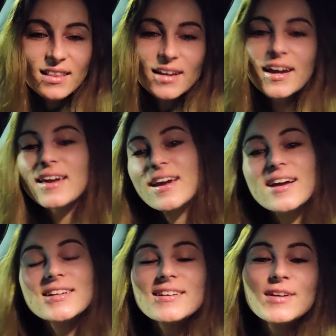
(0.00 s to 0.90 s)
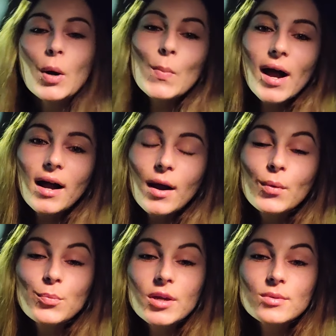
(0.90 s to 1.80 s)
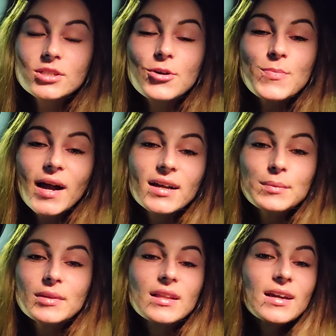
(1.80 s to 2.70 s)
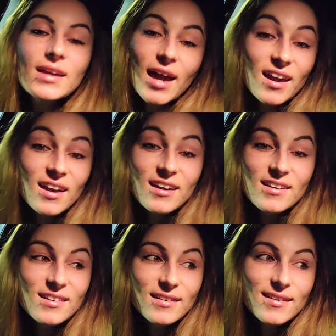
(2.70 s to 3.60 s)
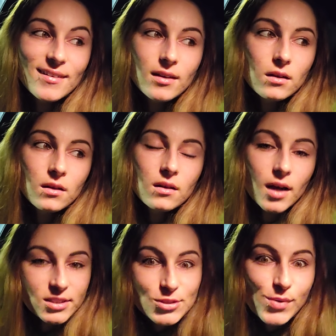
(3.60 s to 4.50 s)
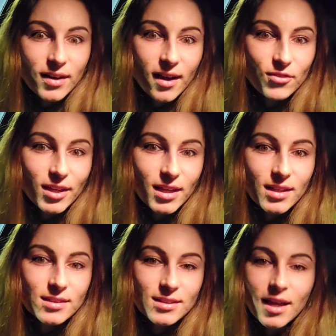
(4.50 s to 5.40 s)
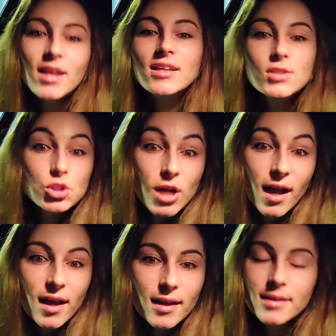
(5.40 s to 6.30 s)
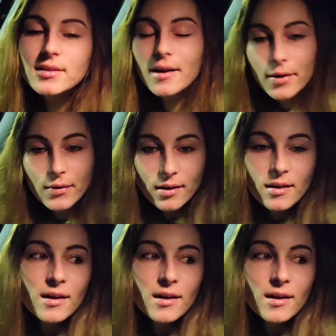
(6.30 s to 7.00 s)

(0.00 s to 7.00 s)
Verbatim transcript: Like I can't go back I won't be able to go back and be like, "Hey, I do want to have a kid. Like let's try." No.